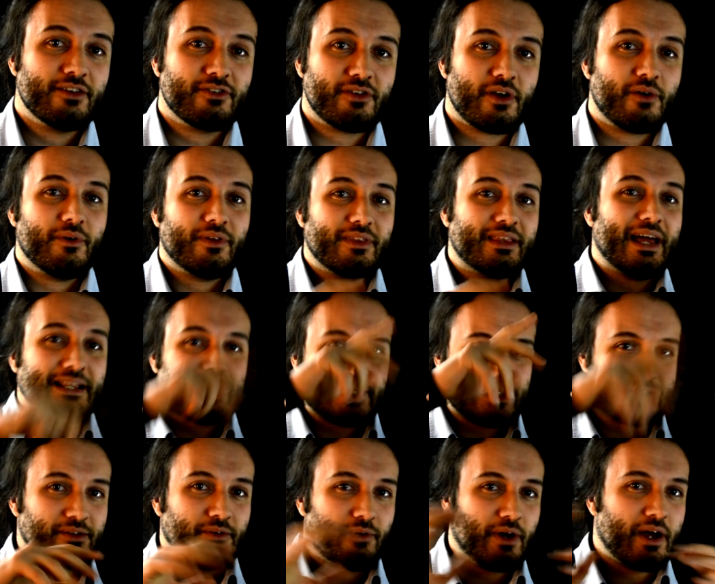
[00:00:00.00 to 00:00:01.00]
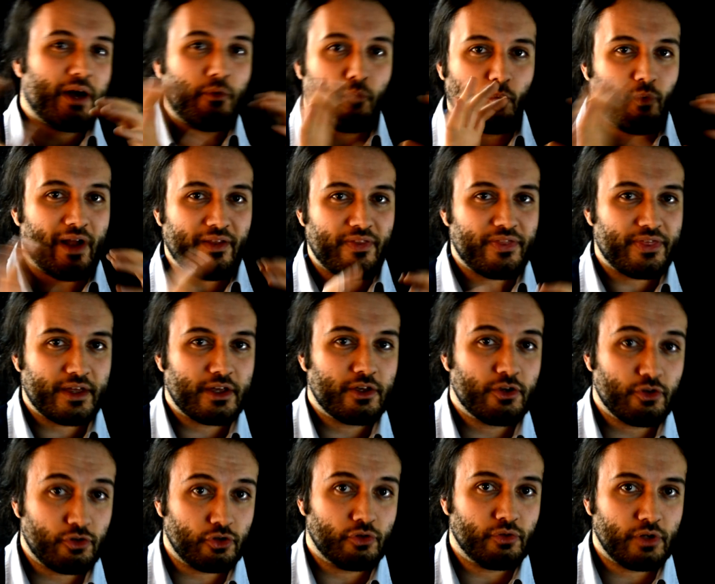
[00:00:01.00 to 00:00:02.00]
So that's one thing
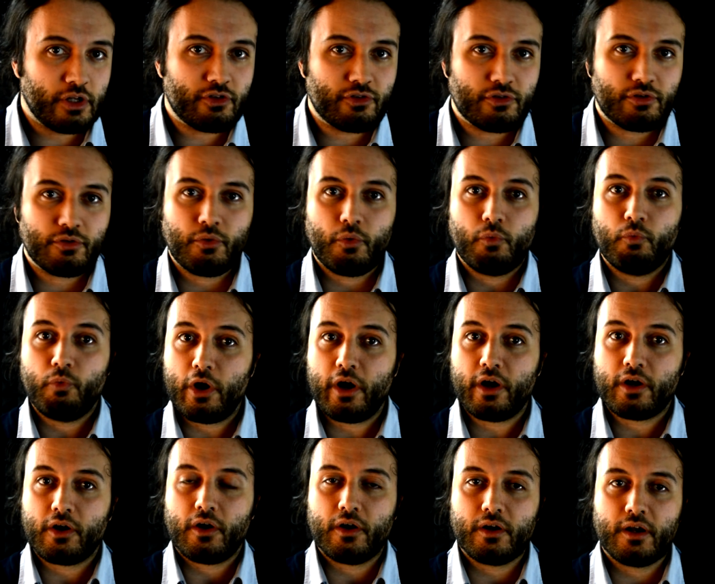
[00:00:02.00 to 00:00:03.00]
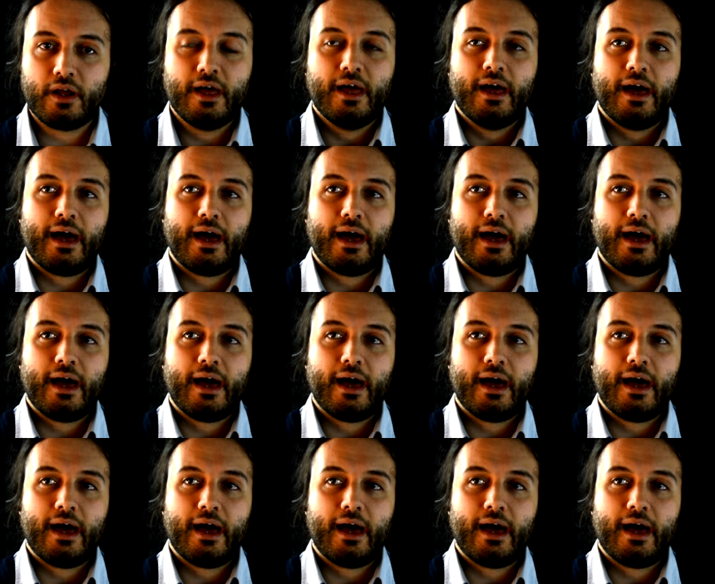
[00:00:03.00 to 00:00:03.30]
you do need to work on.